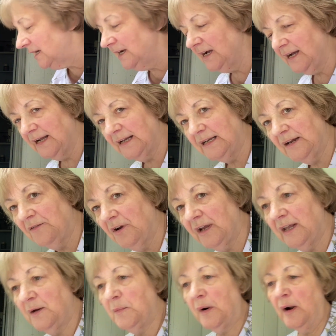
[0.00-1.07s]
I never
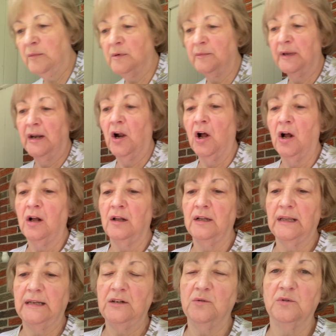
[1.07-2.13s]
had a problem at all.
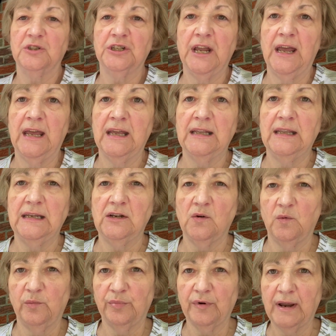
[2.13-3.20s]
They don't shed, they
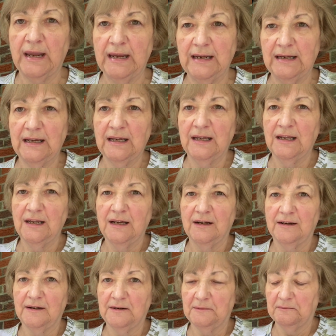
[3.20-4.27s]
don't break,
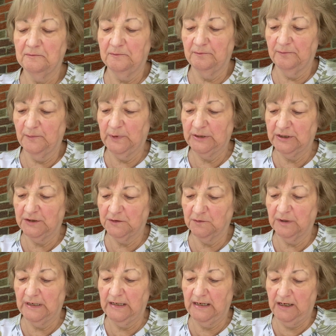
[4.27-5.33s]
which is
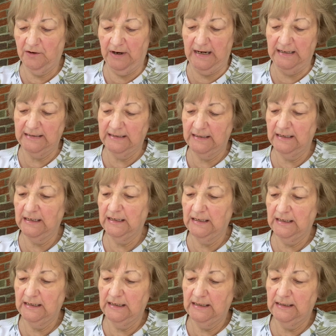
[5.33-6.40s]
really great.
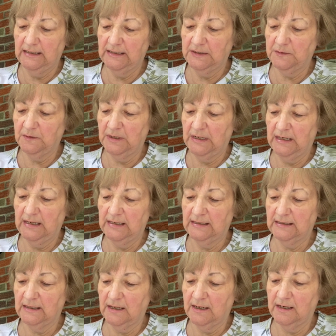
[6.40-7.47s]
This one
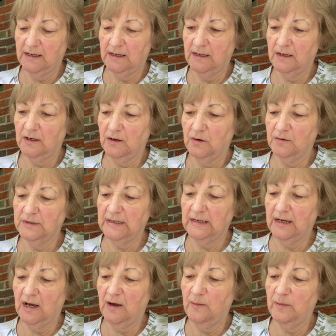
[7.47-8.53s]
is a Cozy
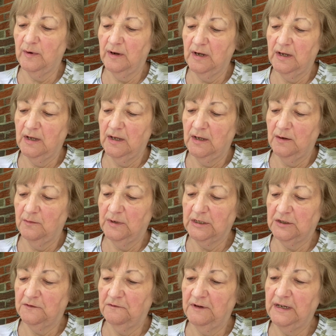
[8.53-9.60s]
Cub, which
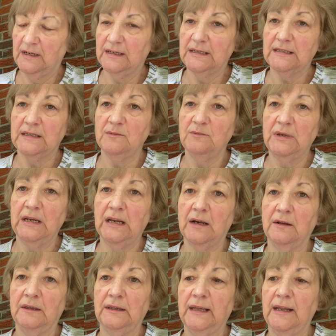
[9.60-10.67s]
feels to me a
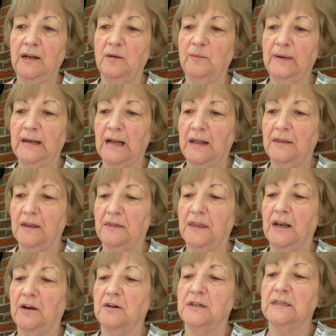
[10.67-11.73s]
little bit on the
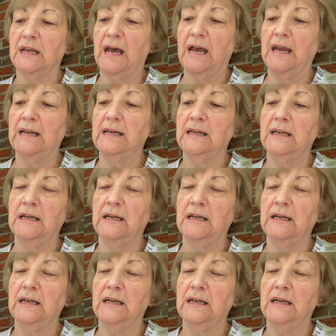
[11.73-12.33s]
thicker side.